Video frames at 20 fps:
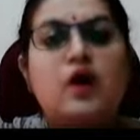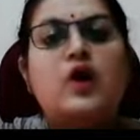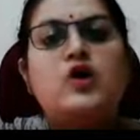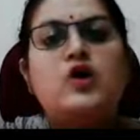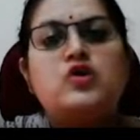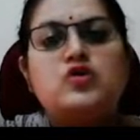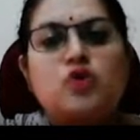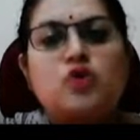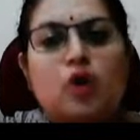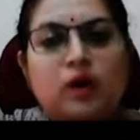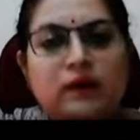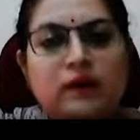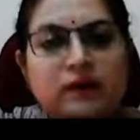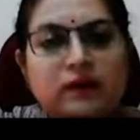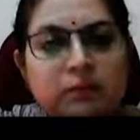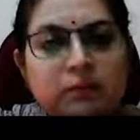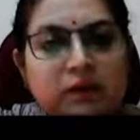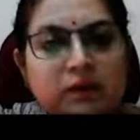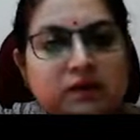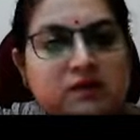So on the
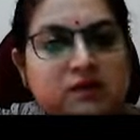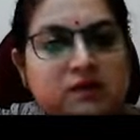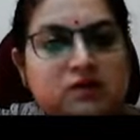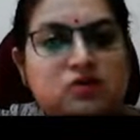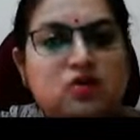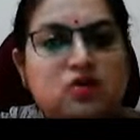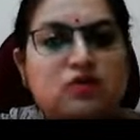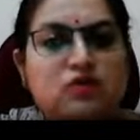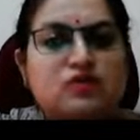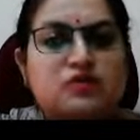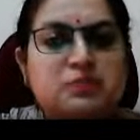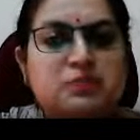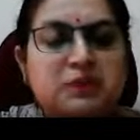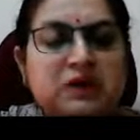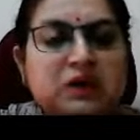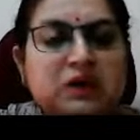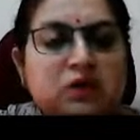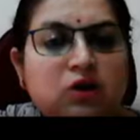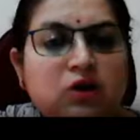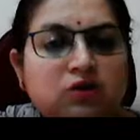basis of
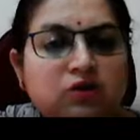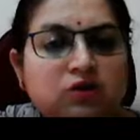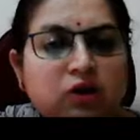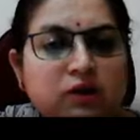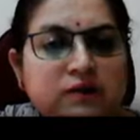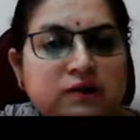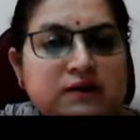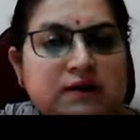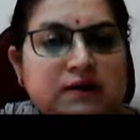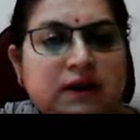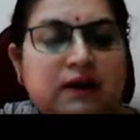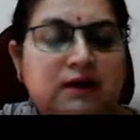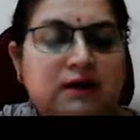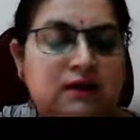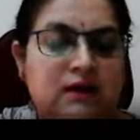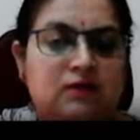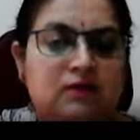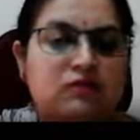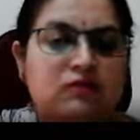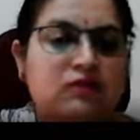speed of onset,
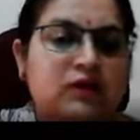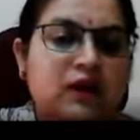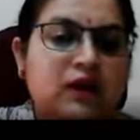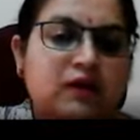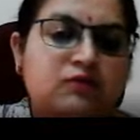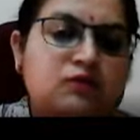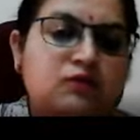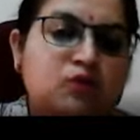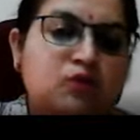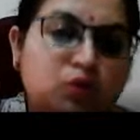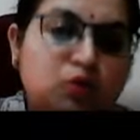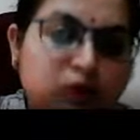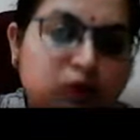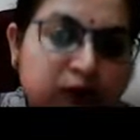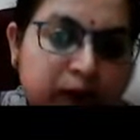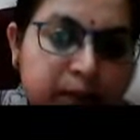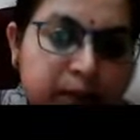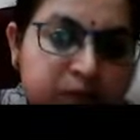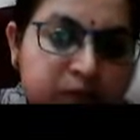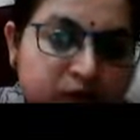we have two
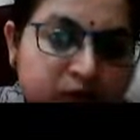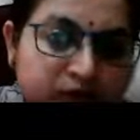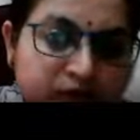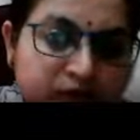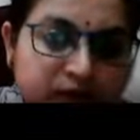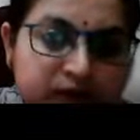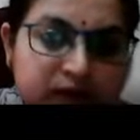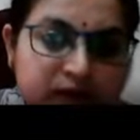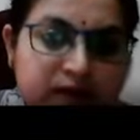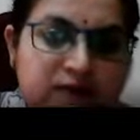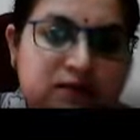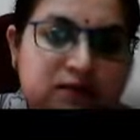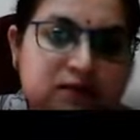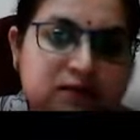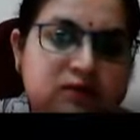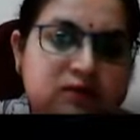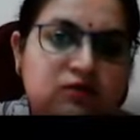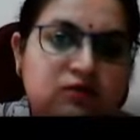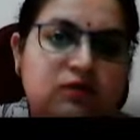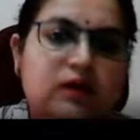types of
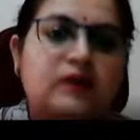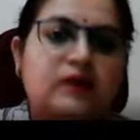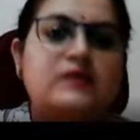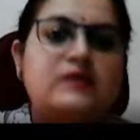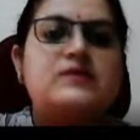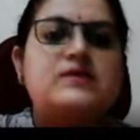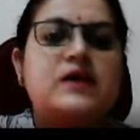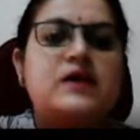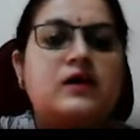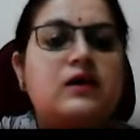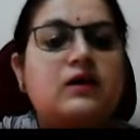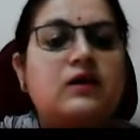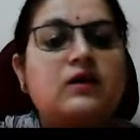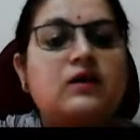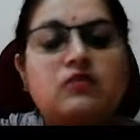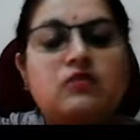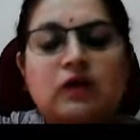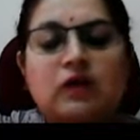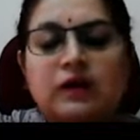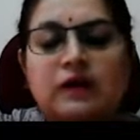disaster. One is sudden,
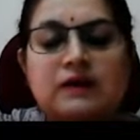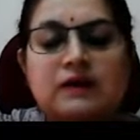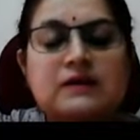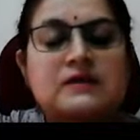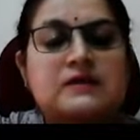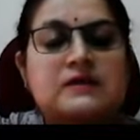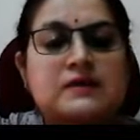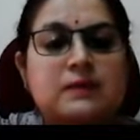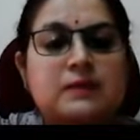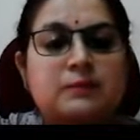one is